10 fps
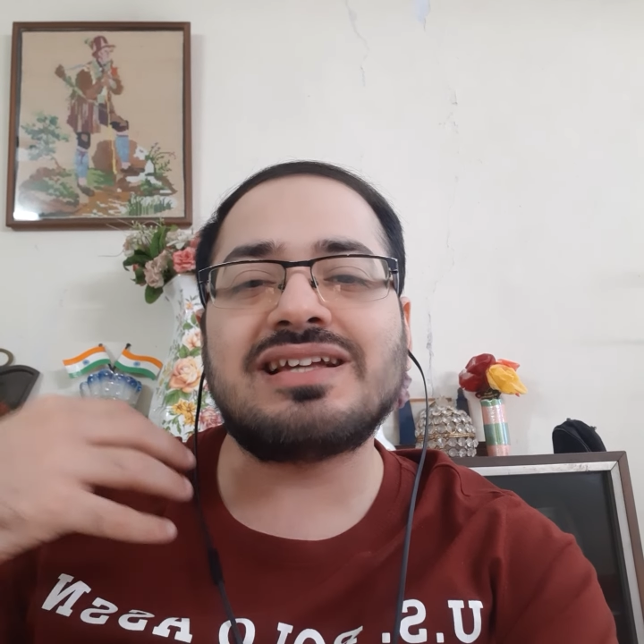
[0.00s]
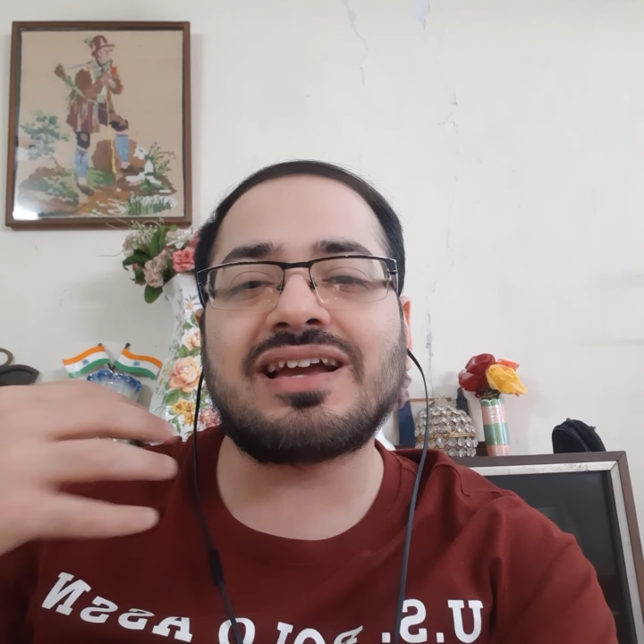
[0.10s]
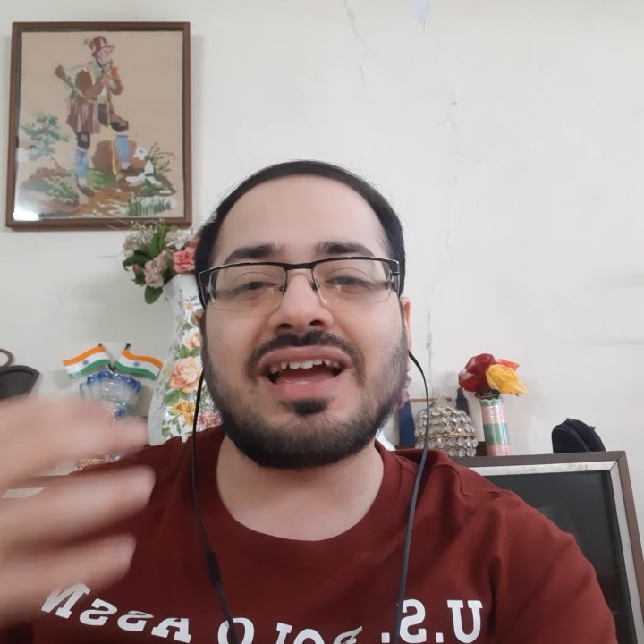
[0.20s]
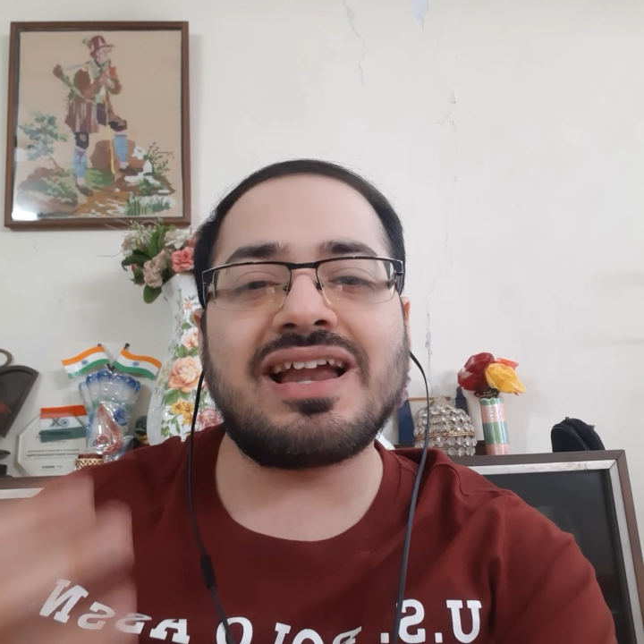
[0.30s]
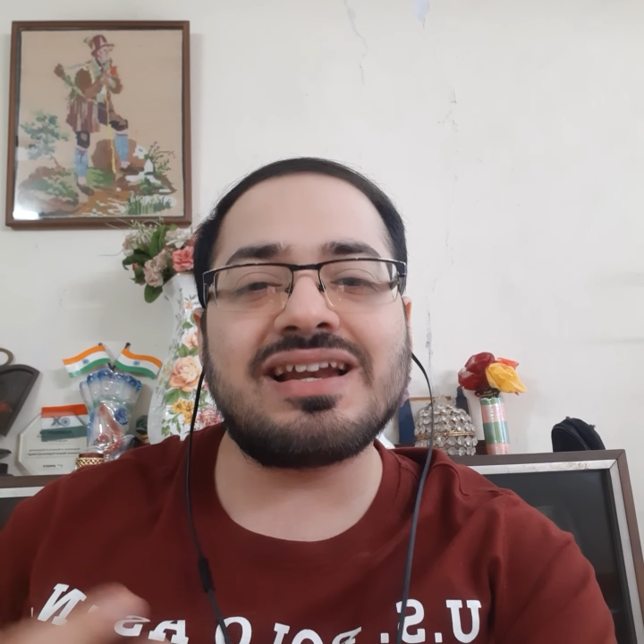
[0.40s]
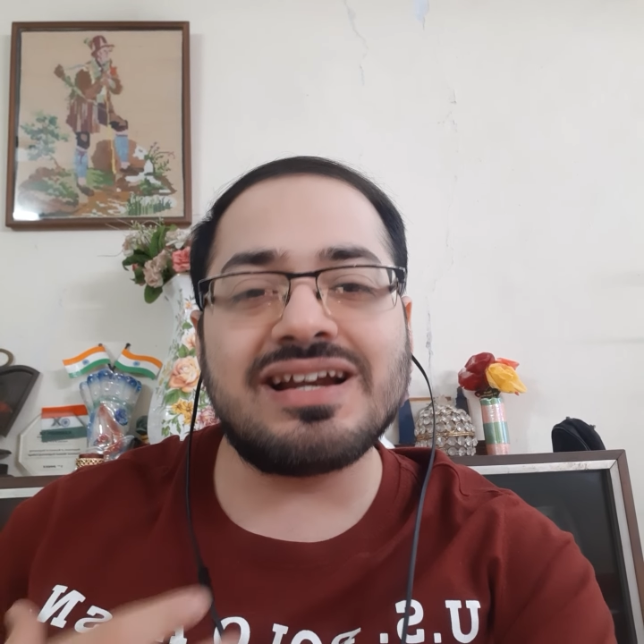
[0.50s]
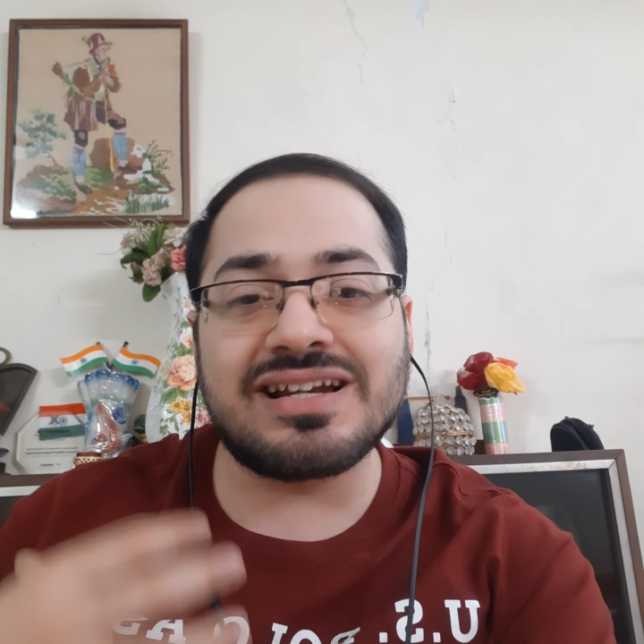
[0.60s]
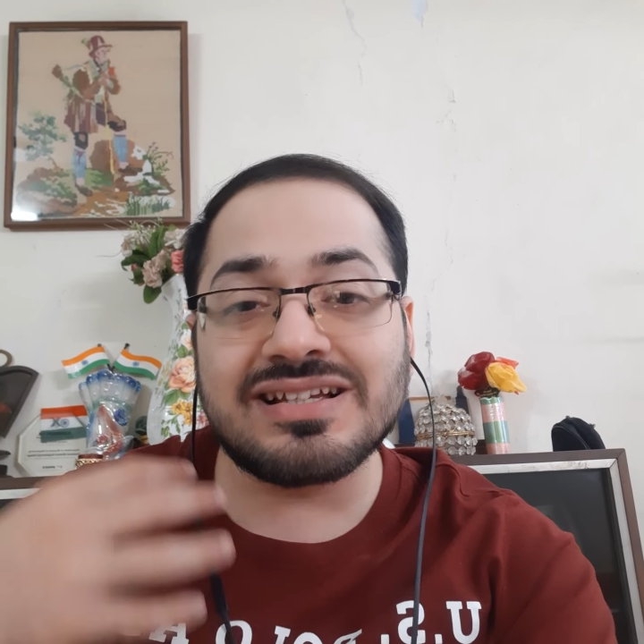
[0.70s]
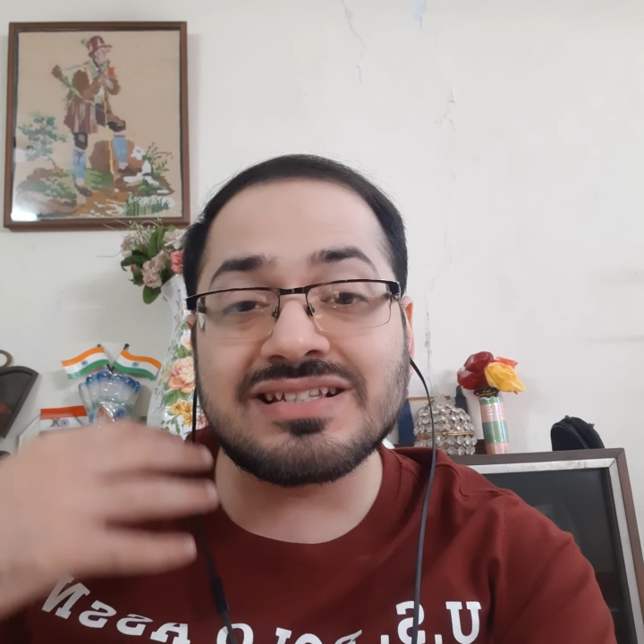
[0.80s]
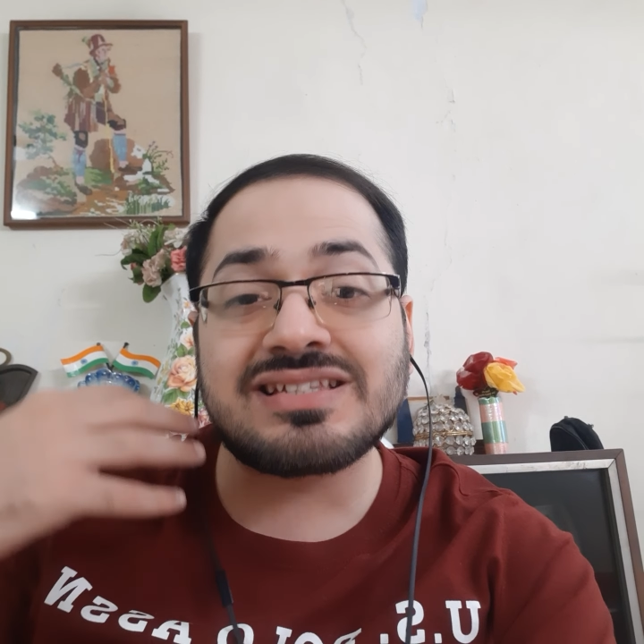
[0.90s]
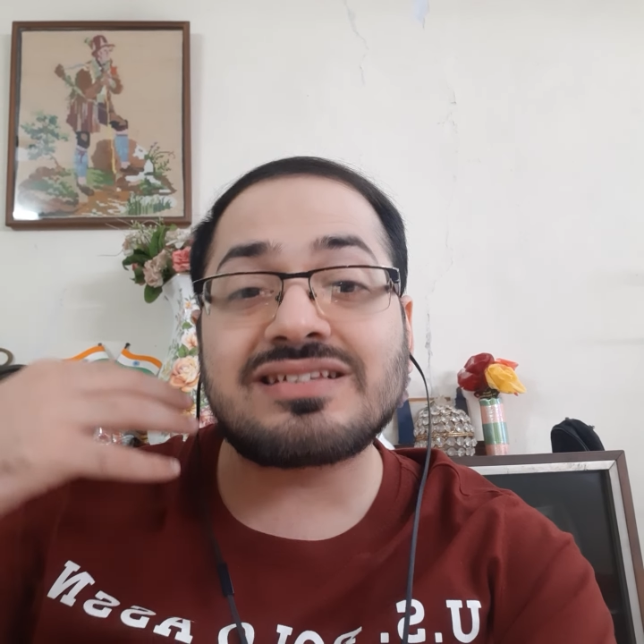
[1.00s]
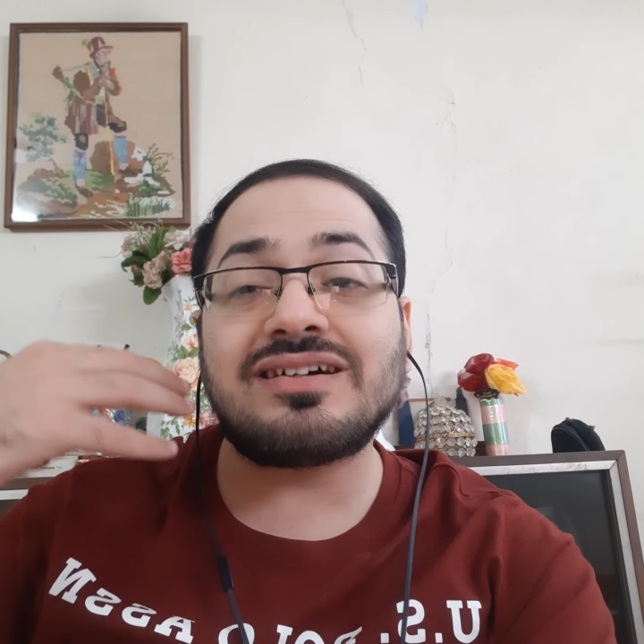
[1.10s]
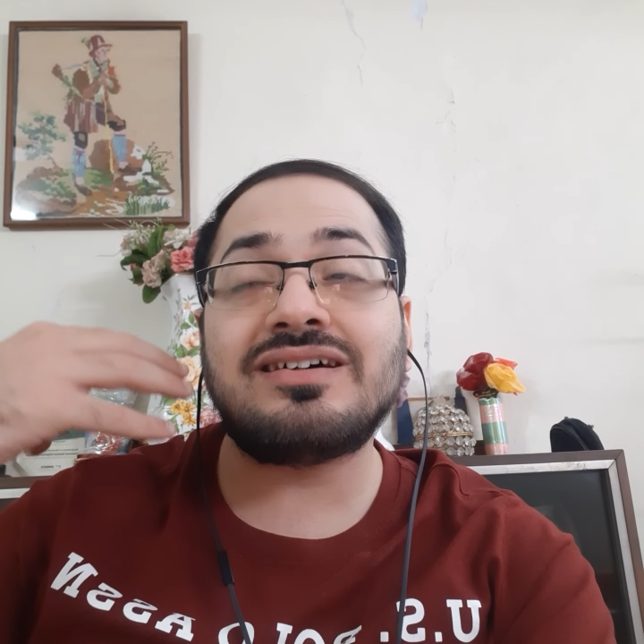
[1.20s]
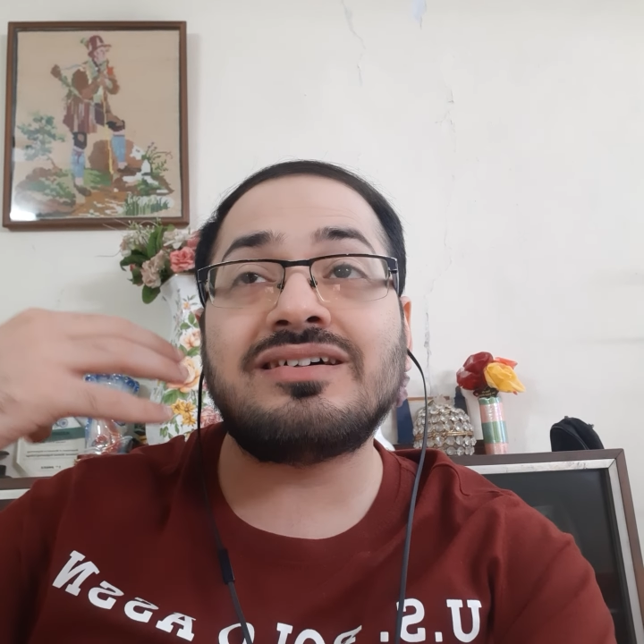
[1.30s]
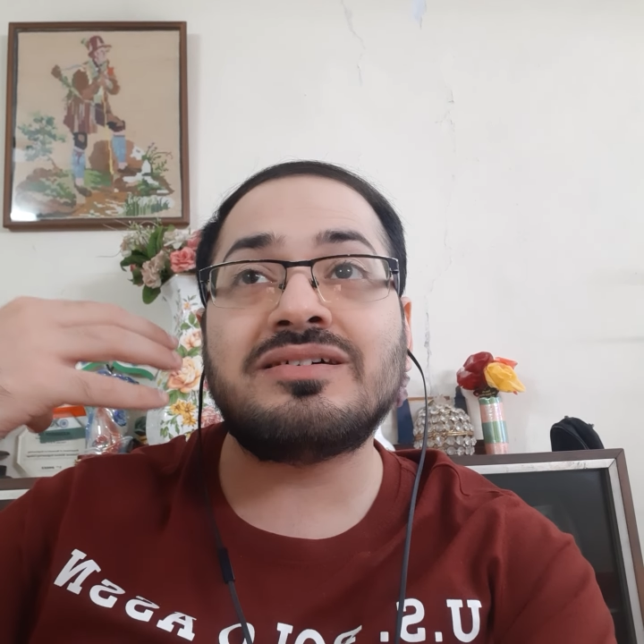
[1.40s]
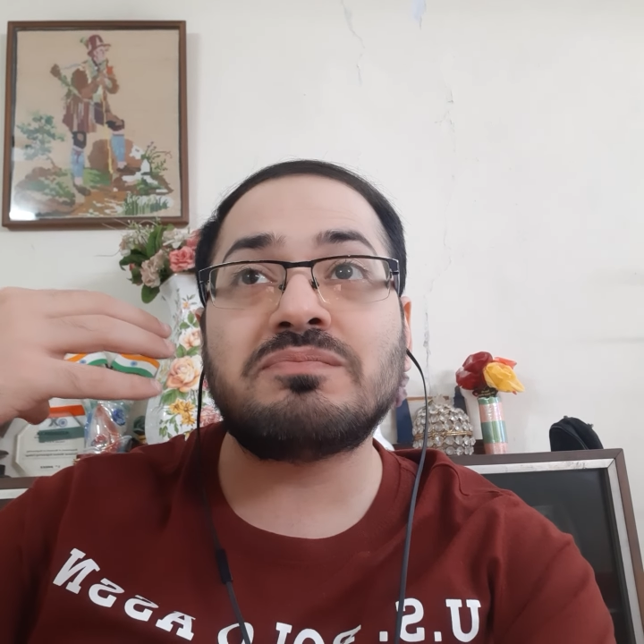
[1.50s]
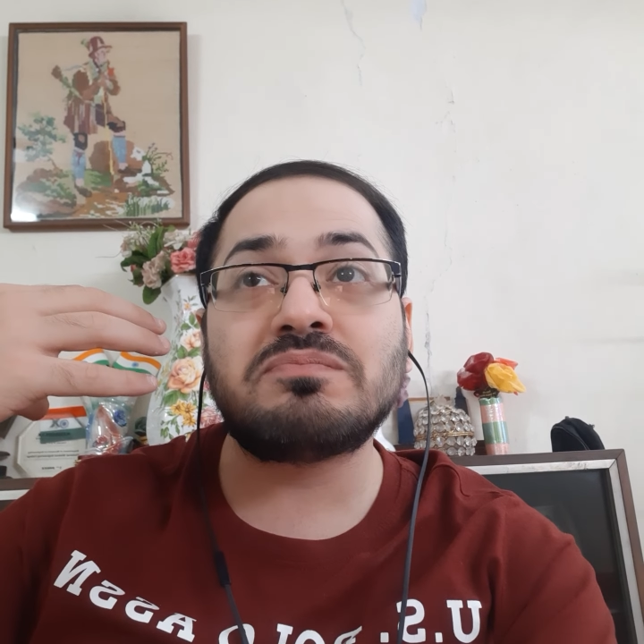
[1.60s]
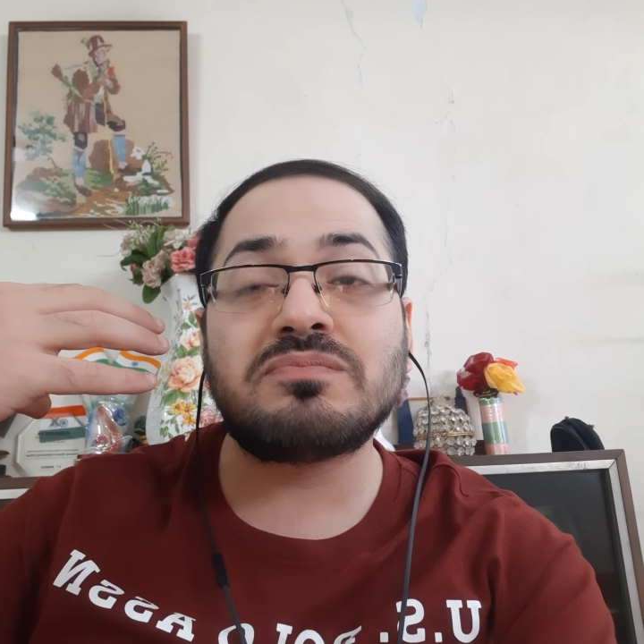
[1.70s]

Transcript: again, it is a